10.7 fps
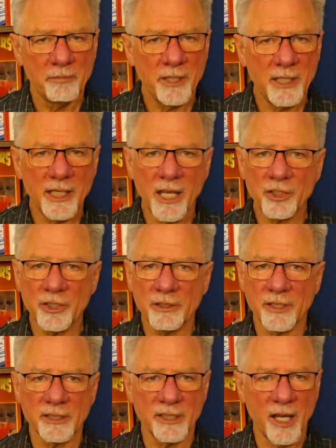Mediation
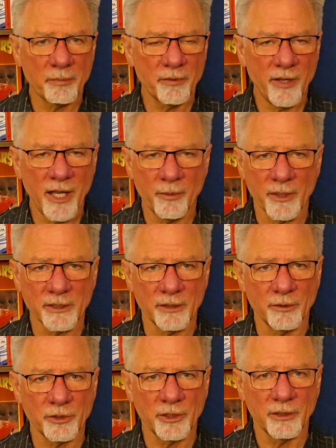does not provide
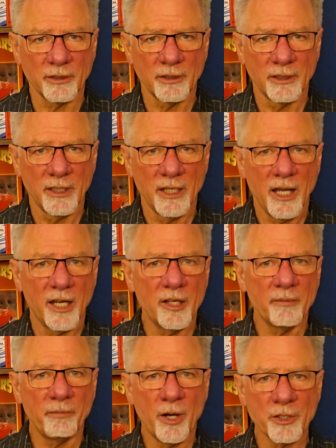resolution. An
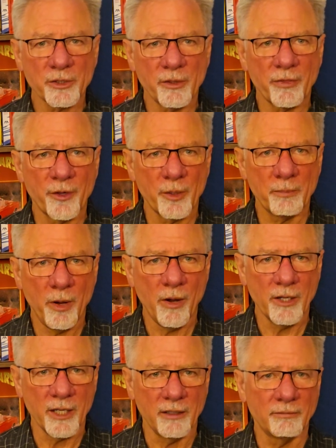impartial third
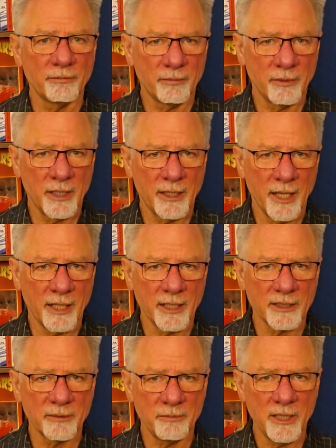party, that
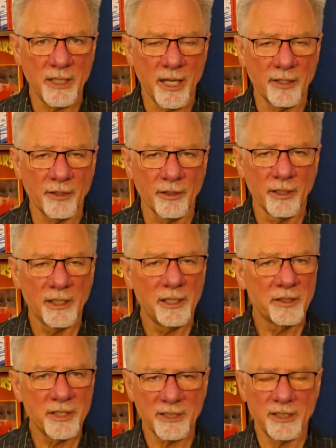is, mediator,
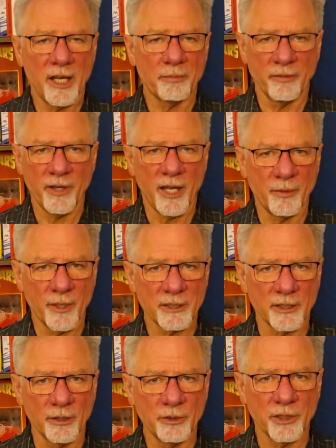does not provide
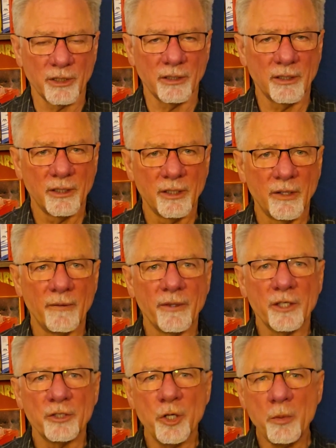resolution.
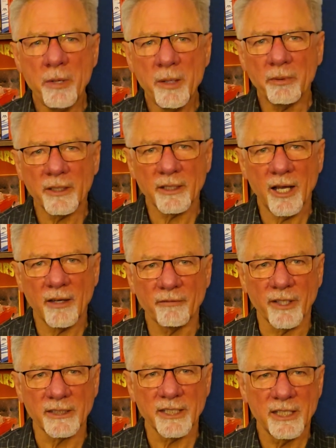Two people in
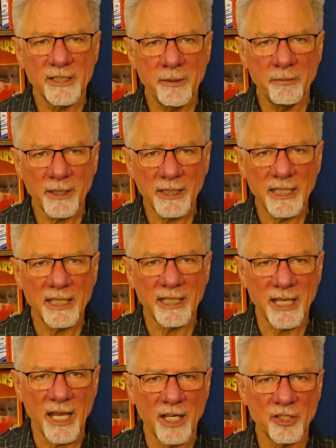conflict typically
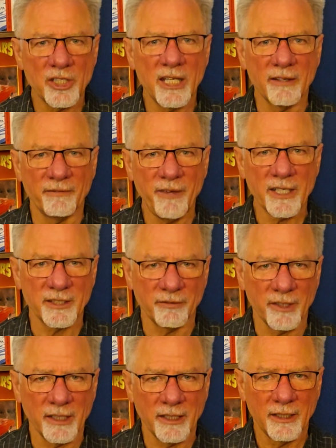engage
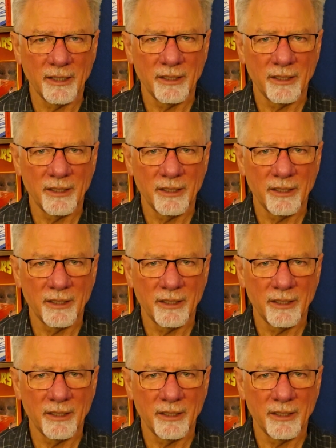ineffectively,